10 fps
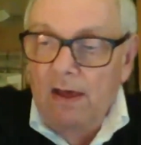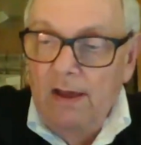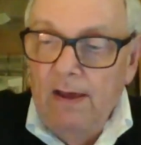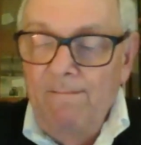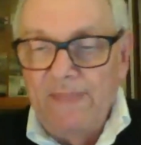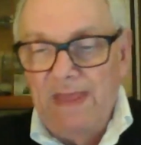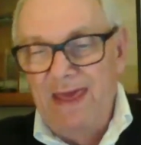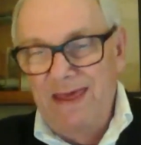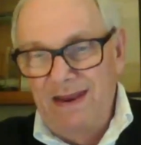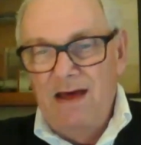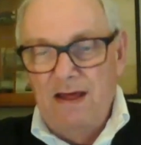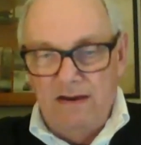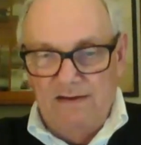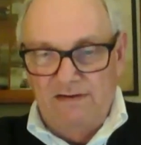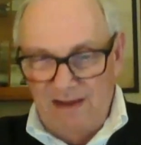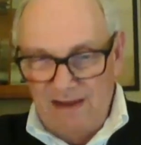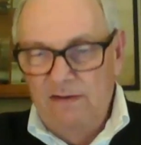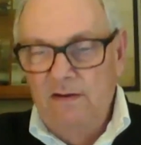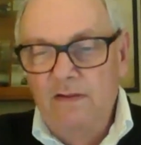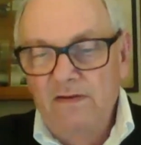cannot
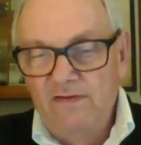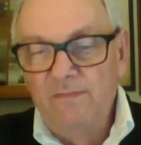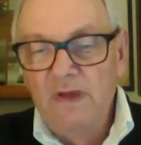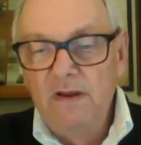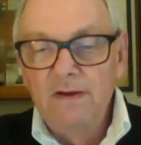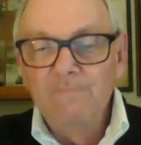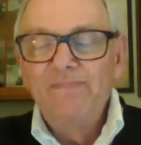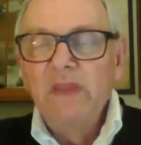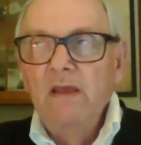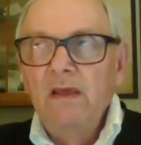attend this meeting.